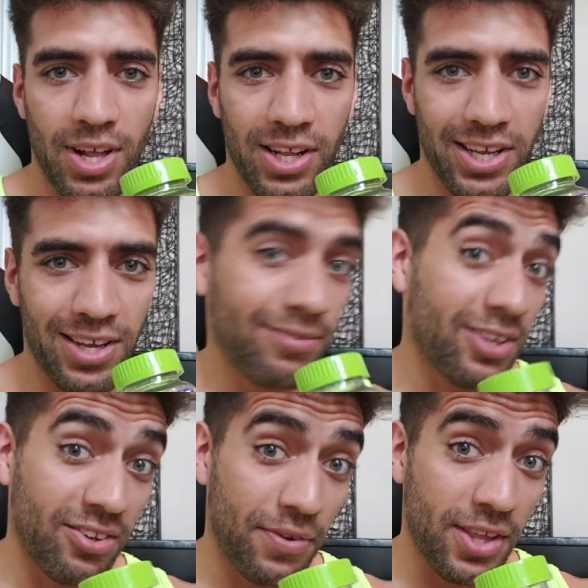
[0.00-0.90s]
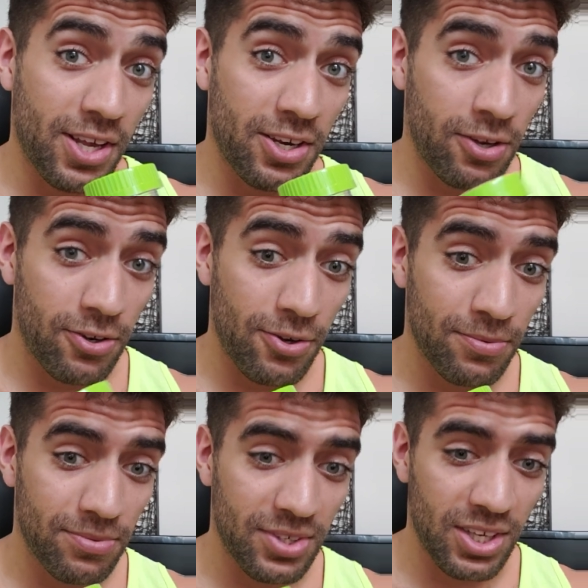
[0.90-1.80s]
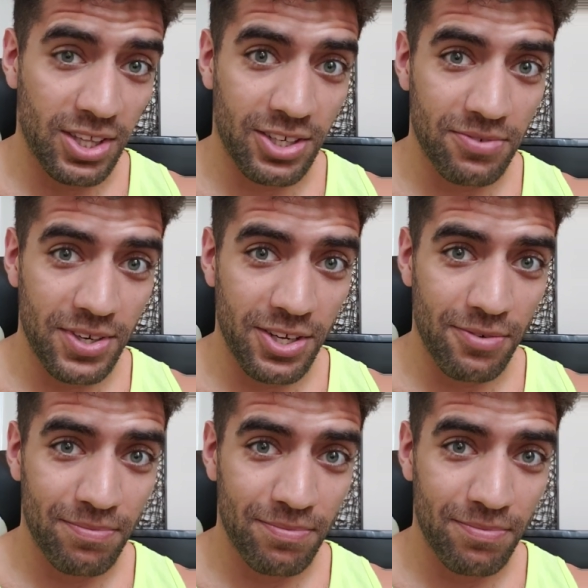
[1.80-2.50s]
I like it. It does everything I need it to. See you in the next video.